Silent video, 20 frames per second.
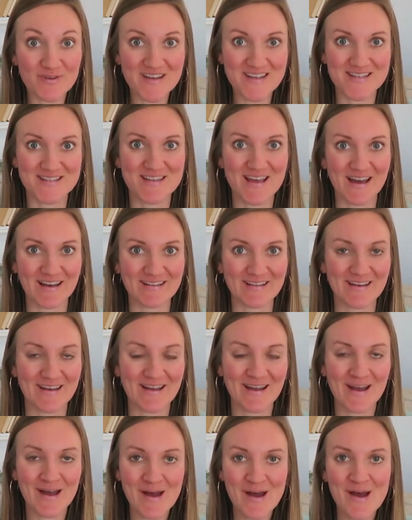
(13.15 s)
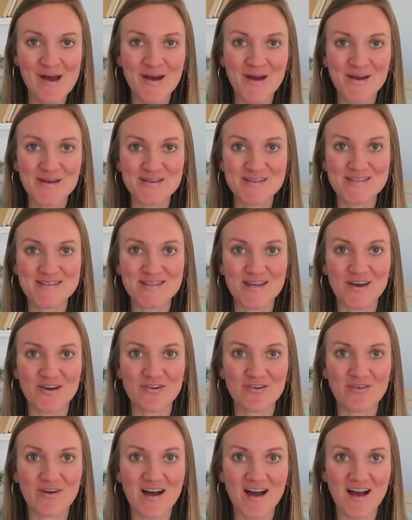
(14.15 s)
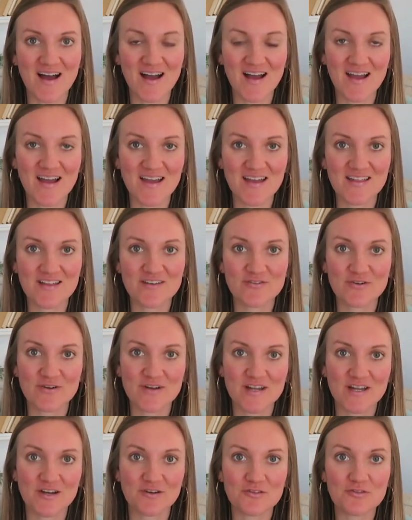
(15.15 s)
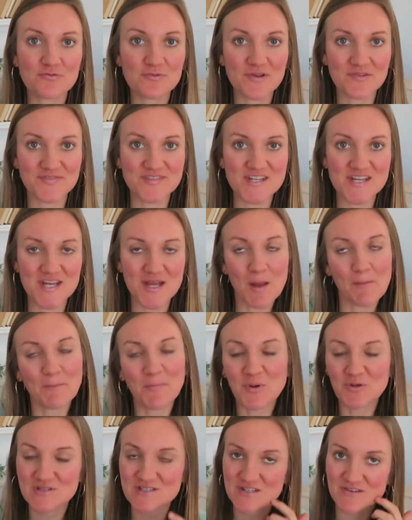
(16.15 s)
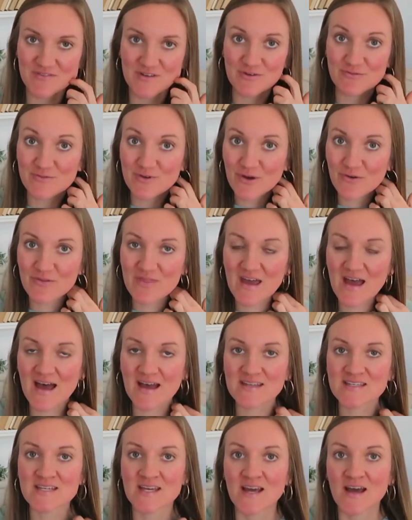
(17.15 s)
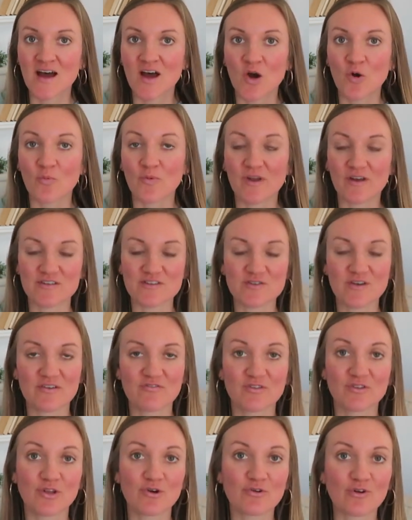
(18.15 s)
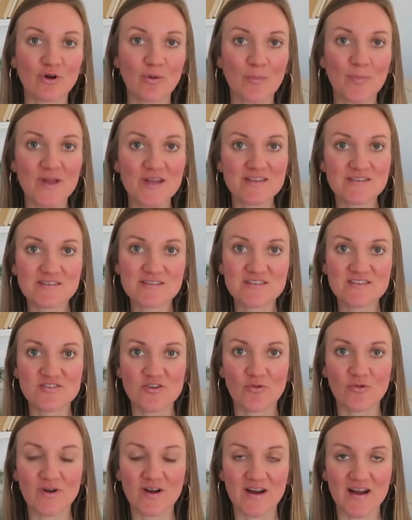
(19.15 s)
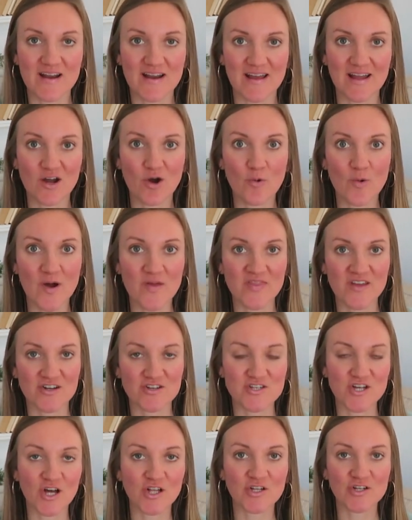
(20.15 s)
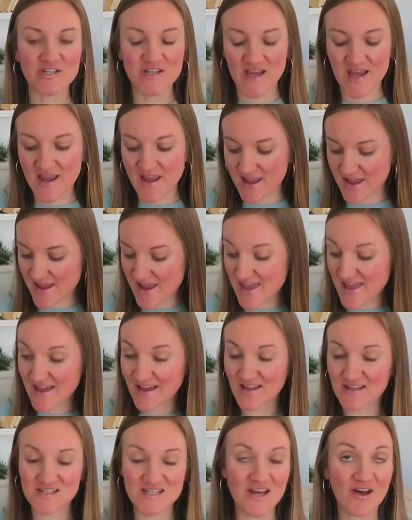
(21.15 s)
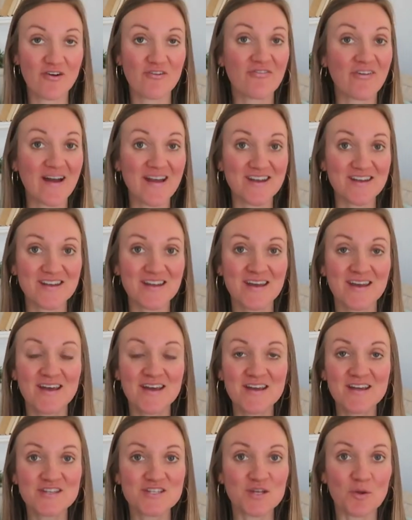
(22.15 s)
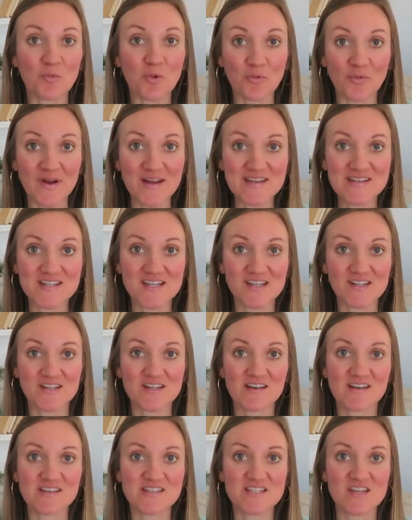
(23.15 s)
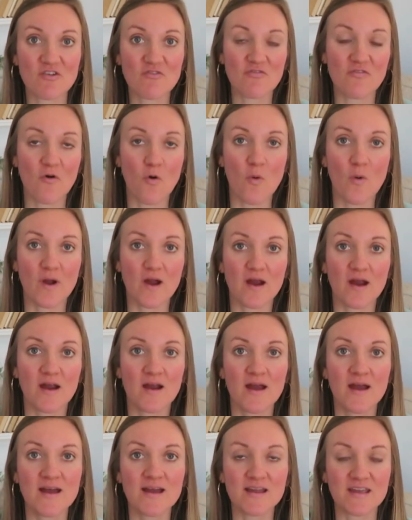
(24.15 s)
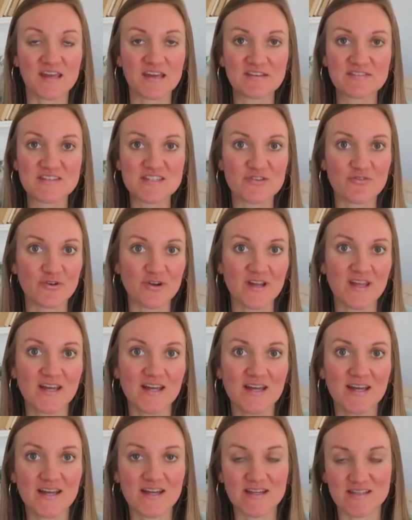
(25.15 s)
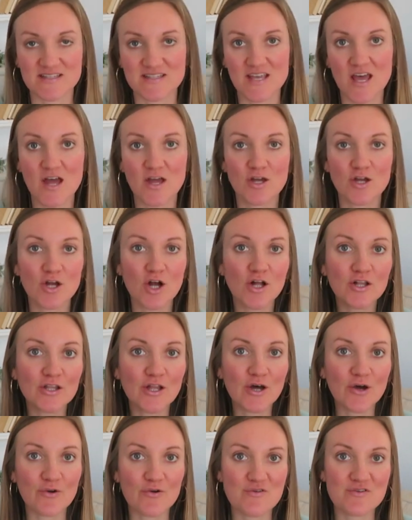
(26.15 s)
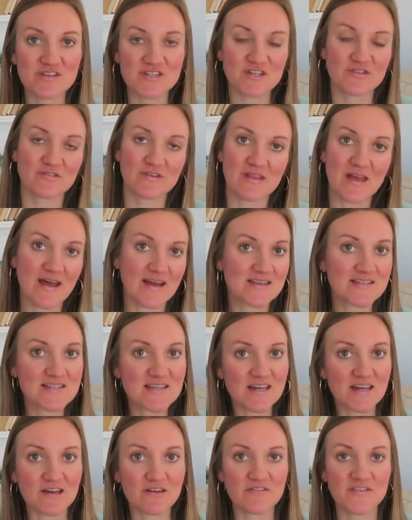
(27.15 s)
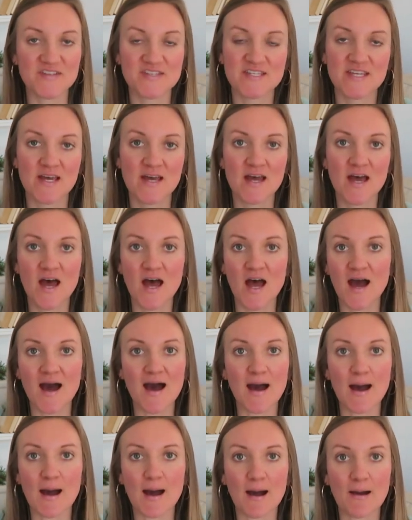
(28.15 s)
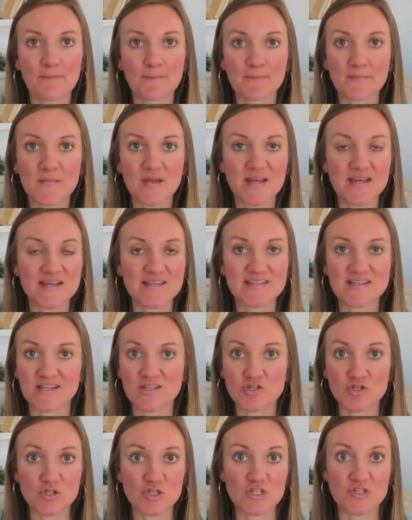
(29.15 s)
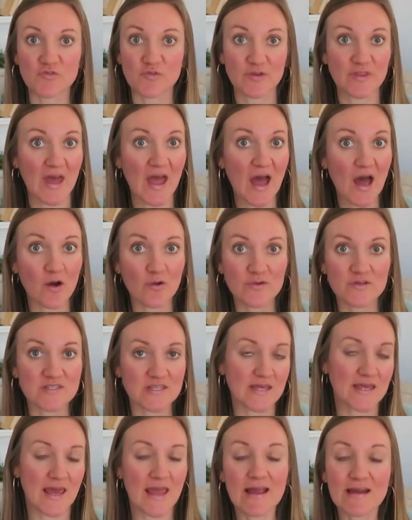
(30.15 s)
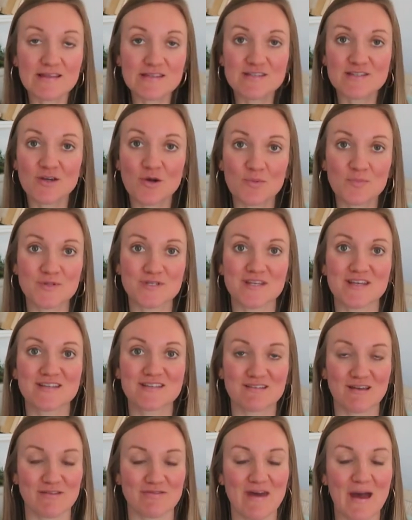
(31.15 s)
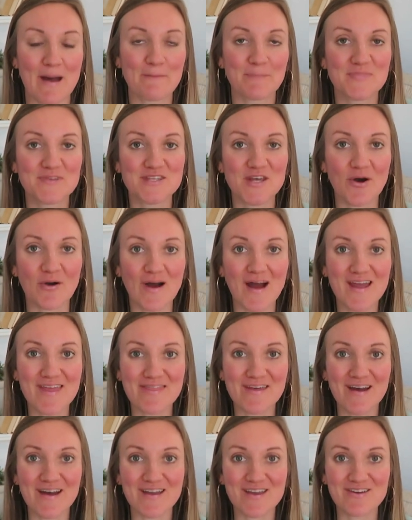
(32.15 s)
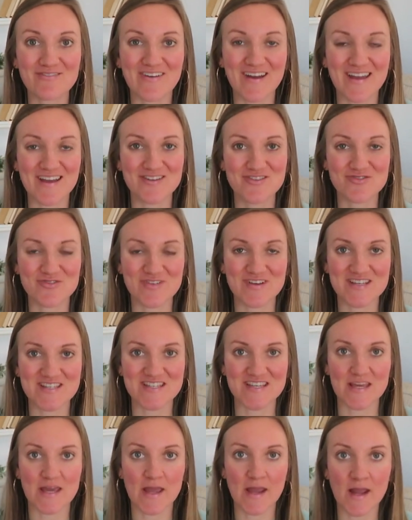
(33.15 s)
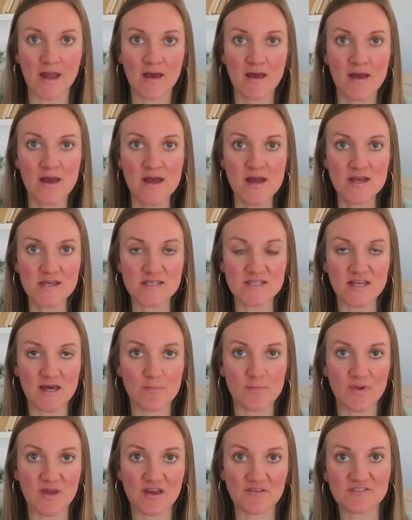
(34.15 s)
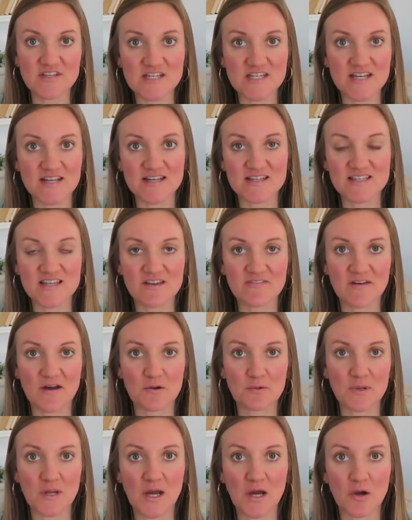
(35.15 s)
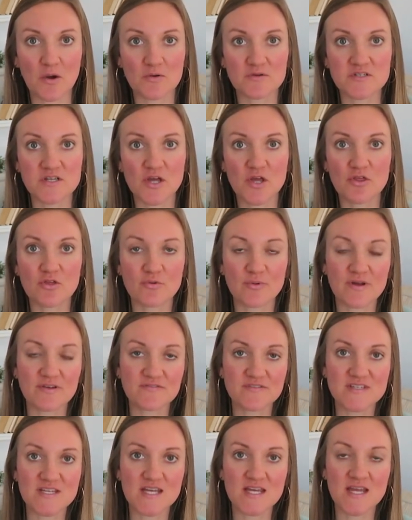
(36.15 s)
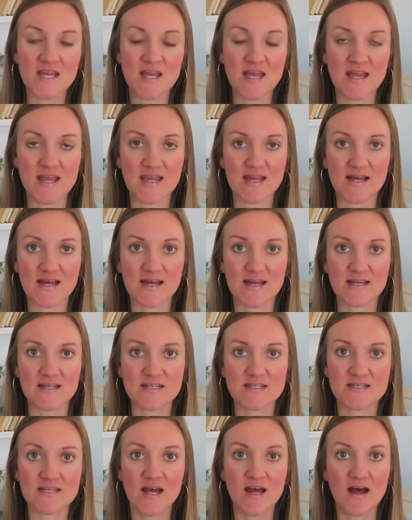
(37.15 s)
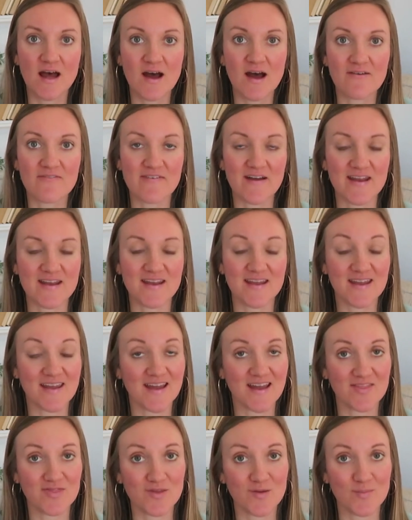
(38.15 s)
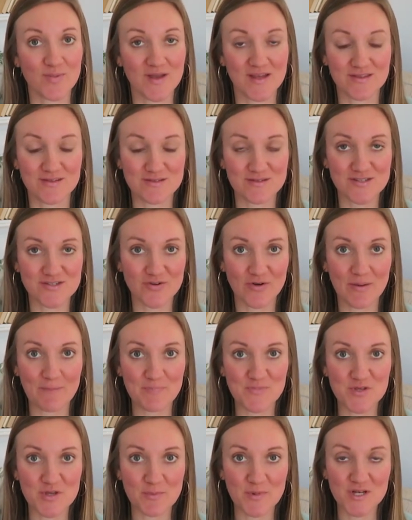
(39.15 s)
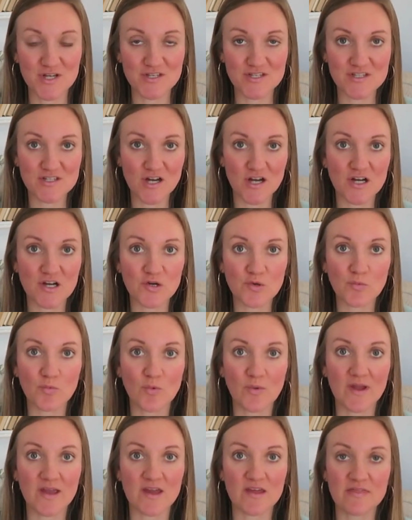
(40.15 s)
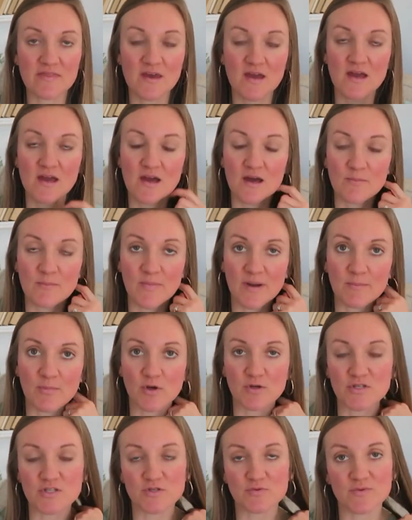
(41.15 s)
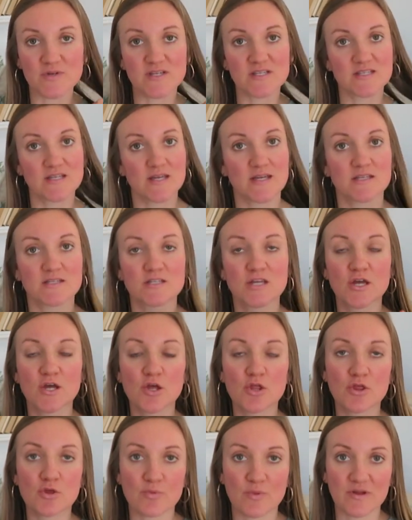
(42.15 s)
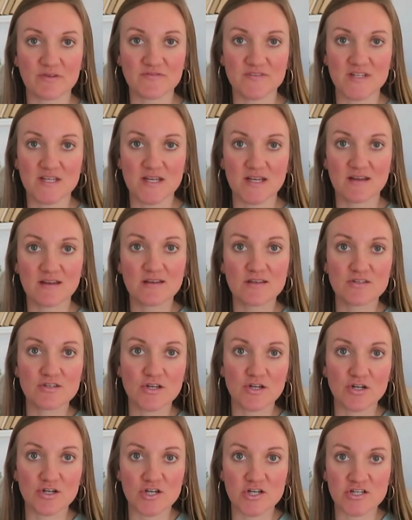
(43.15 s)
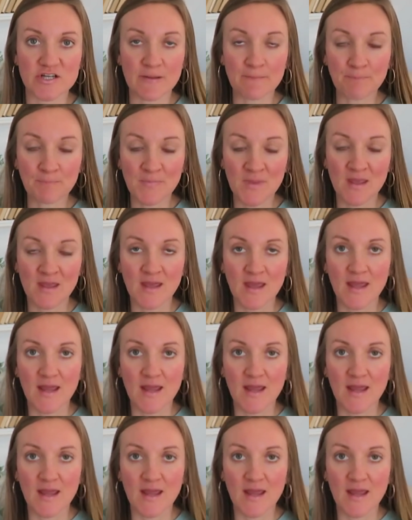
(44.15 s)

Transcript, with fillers: reselling. So I love going out thrifting, most of you know that. We also have a local bin store and I go on their dollar day and find some great deals for gifts for kids, clothes as gifts, um, essentials for the house, like hand soaps, things like that. So I thought you might enjoy seeing some gift ideas I found out thrifting and finding at the bin store. So I'm gonna start with my most recent thrifting excursion.